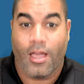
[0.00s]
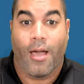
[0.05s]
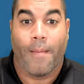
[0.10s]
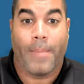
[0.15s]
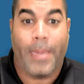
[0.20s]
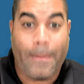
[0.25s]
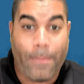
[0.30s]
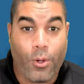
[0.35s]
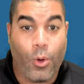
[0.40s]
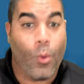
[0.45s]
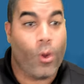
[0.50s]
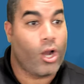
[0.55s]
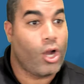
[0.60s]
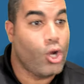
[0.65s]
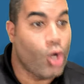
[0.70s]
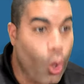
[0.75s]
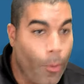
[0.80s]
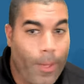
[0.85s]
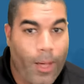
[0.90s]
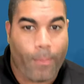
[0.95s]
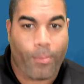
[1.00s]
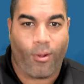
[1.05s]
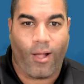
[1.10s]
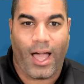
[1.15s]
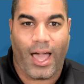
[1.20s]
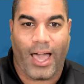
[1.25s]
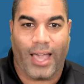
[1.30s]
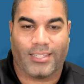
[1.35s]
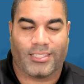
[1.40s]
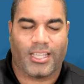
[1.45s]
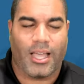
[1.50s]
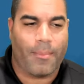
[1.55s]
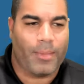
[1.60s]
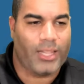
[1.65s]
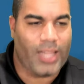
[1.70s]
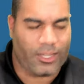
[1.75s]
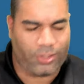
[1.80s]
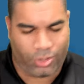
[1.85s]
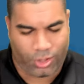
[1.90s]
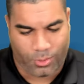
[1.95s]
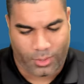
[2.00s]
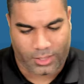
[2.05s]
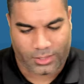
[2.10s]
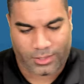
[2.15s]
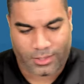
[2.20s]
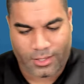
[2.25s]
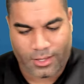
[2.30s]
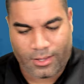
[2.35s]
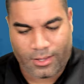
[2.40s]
people who won a Nobel Prize come and lecture to us.